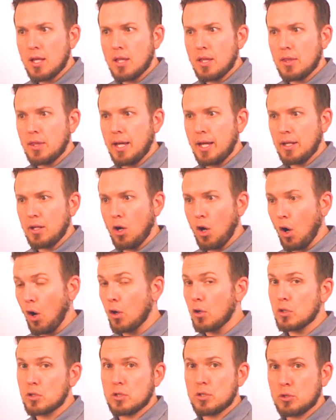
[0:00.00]
that
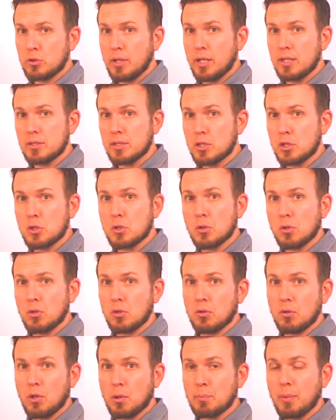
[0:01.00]
aren't
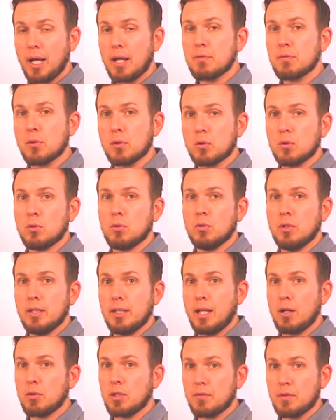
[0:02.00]
transitional or bifocal,
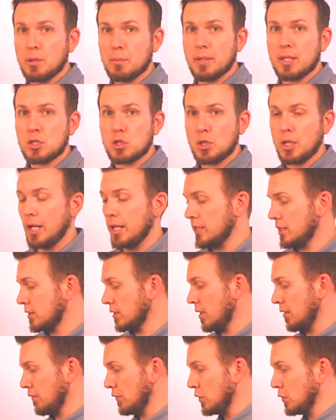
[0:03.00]
that'll give you the best
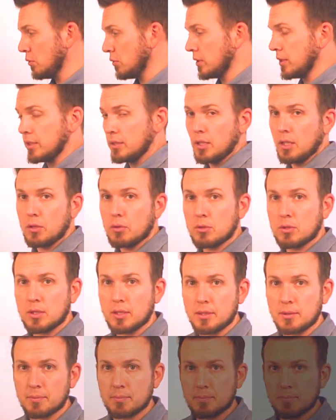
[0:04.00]
chance of using the Lucy.